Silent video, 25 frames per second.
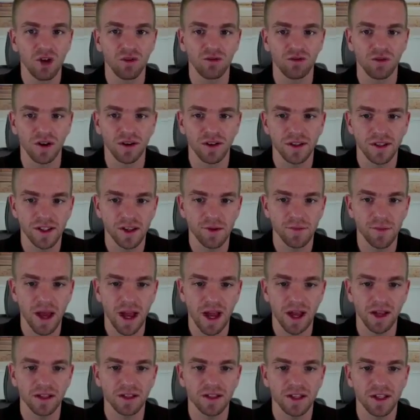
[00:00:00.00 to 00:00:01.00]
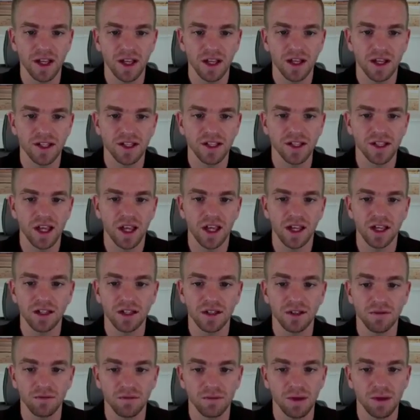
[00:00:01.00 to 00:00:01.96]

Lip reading: Run some ads, send